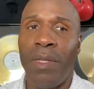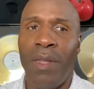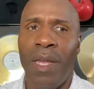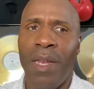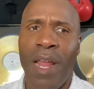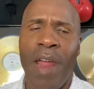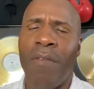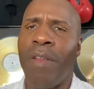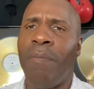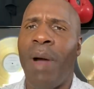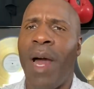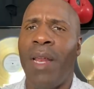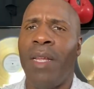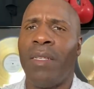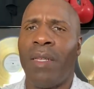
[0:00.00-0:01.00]
then
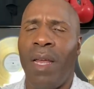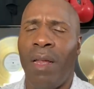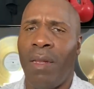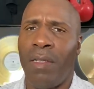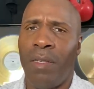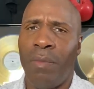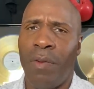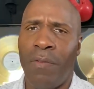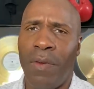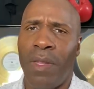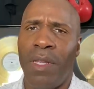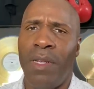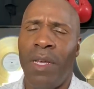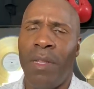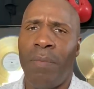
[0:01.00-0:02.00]
everybody is eligible for
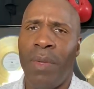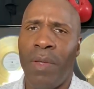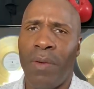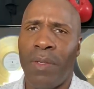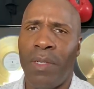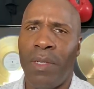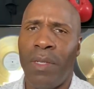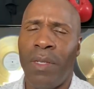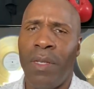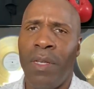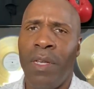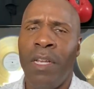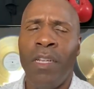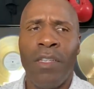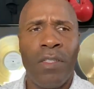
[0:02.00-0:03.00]
the death penalty.
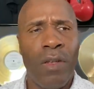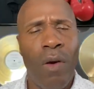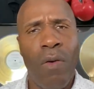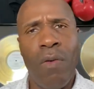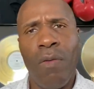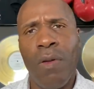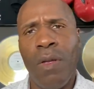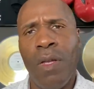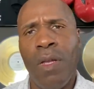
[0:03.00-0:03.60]
So